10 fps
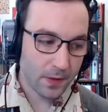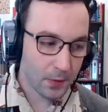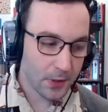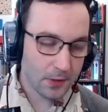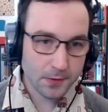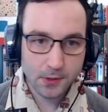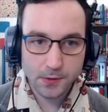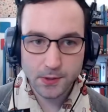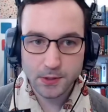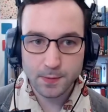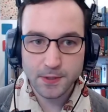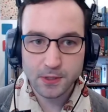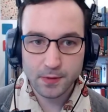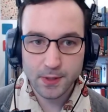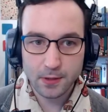they were used to using a
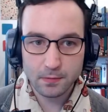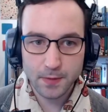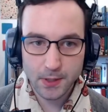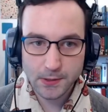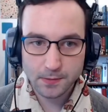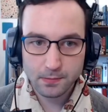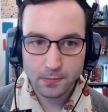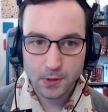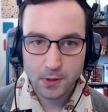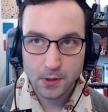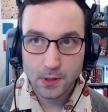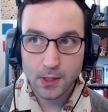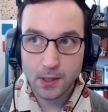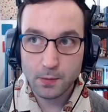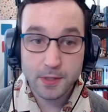specific interface.
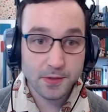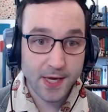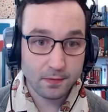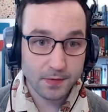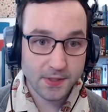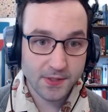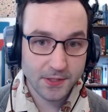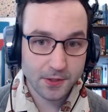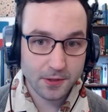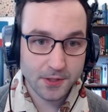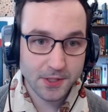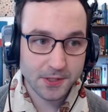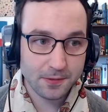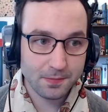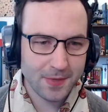Uh, we use Canvas as our
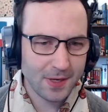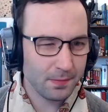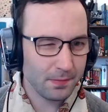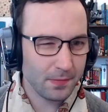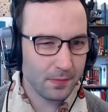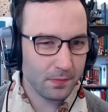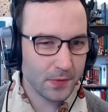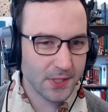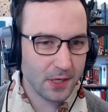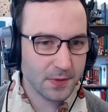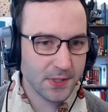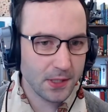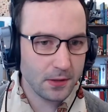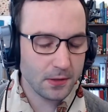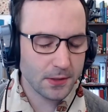system. Um, does Iowa
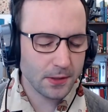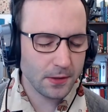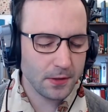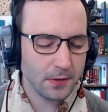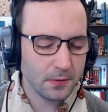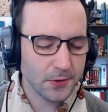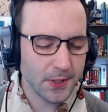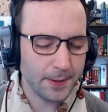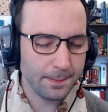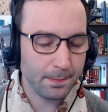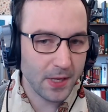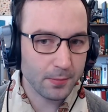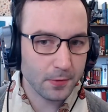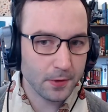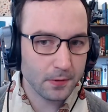State still use um,
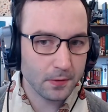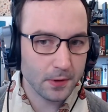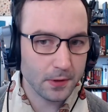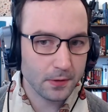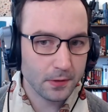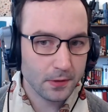Blackboard or?